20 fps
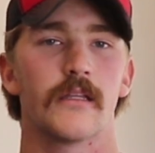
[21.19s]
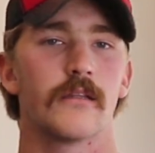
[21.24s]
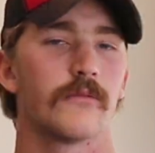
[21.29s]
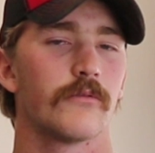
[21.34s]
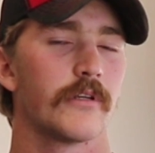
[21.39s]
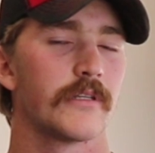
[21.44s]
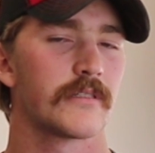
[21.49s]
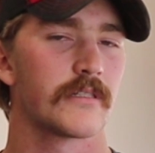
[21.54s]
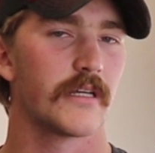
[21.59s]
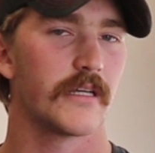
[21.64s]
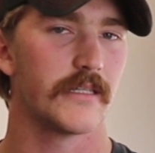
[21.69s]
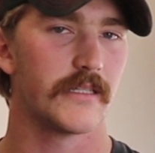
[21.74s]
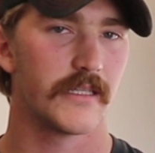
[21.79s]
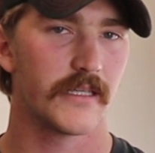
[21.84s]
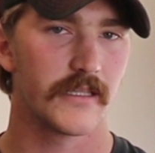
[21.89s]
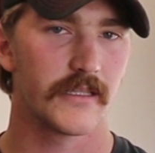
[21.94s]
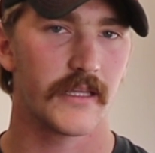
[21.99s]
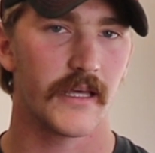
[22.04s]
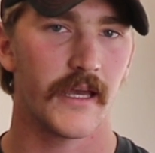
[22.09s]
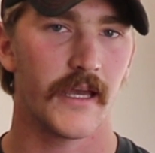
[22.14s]
And the reason I
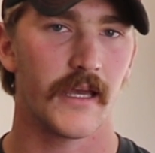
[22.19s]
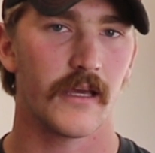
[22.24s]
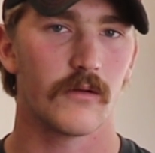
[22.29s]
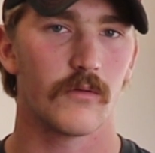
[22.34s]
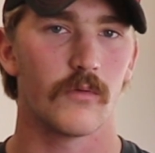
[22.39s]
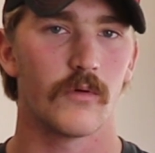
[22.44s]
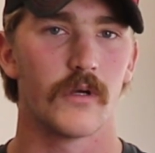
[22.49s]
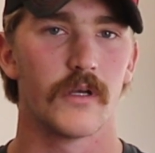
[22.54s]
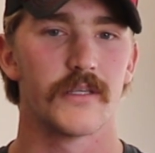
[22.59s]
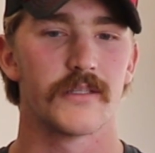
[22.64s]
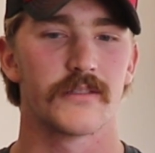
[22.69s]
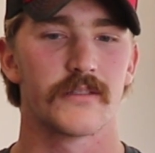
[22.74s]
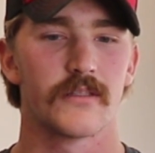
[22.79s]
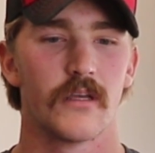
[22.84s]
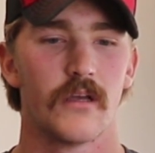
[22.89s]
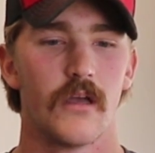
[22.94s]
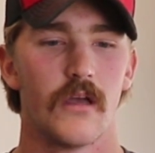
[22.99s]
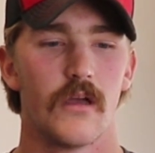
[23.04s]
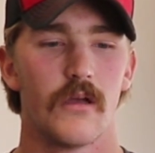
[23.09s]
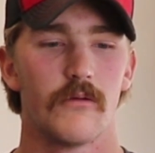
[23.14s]
did that
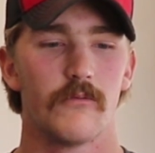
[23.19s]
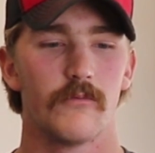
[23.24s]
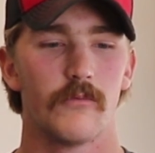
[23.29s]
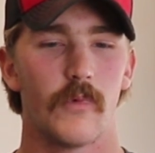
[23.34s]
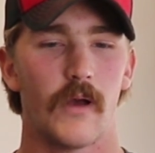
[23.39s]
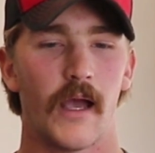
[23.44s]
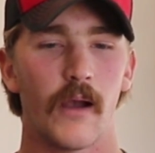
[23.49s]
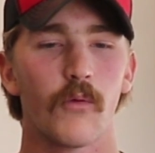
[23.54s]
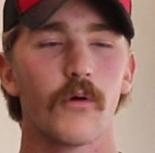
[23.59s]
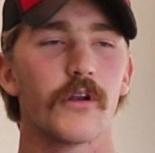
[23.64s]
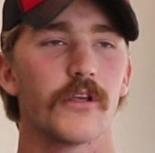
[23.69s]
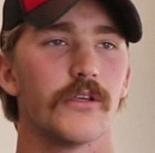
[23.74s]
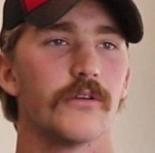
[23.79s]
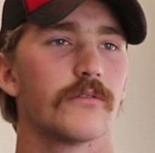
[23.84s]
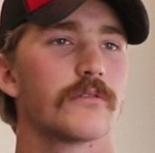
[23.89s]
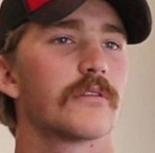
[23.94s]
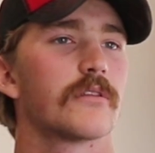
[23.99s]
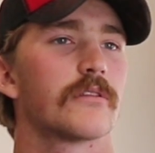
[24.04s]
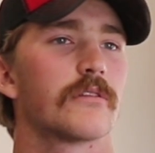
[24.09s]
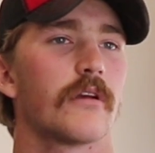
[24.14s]
was I want to
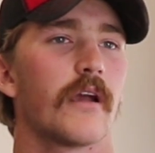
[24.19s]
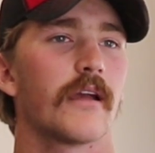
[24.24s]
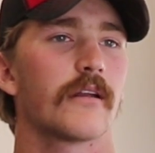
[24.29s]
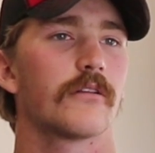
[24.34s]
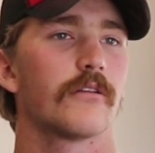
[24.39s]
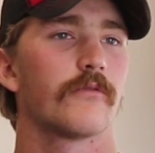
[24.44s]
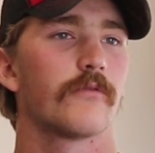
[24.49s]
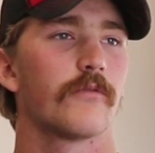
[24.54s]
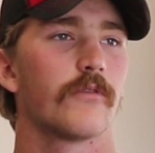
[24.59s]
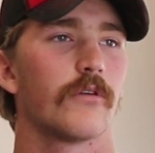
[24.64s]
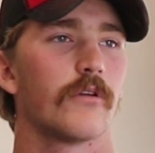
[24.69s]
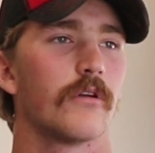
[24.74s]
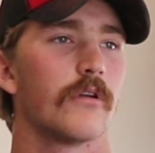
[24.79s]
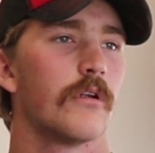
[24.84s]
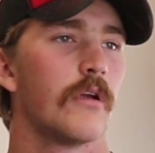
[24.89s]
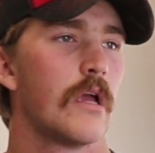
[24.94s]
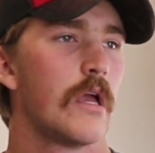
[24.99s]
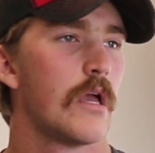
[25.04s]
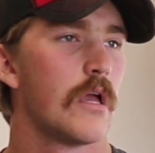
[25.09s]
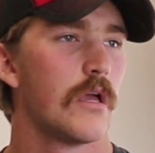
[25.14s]
use this tractor
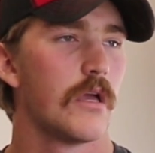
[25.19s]
for